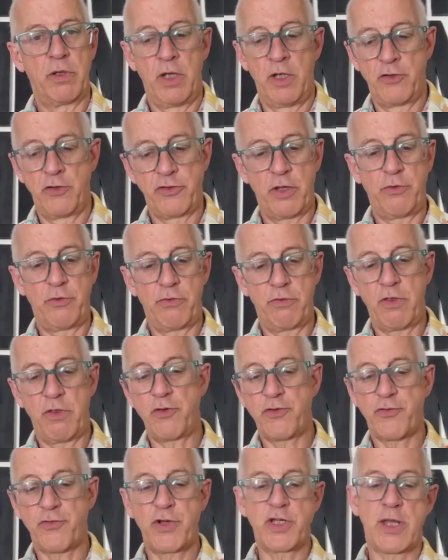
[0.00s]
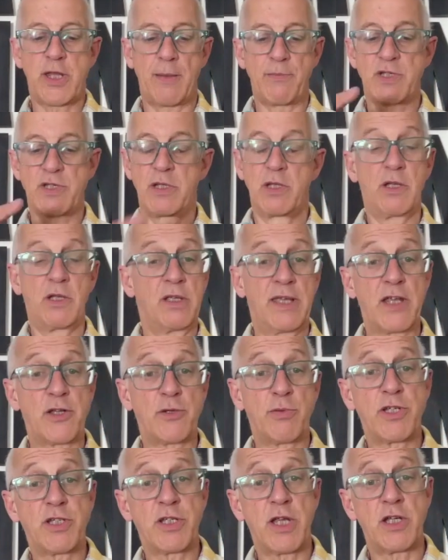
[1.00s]
So those 3 steps: get to
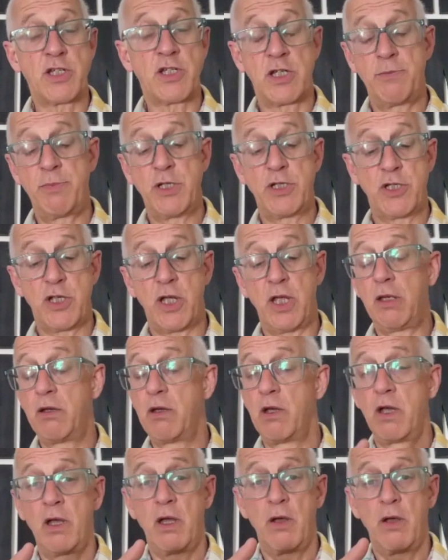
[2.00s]
understand GPT,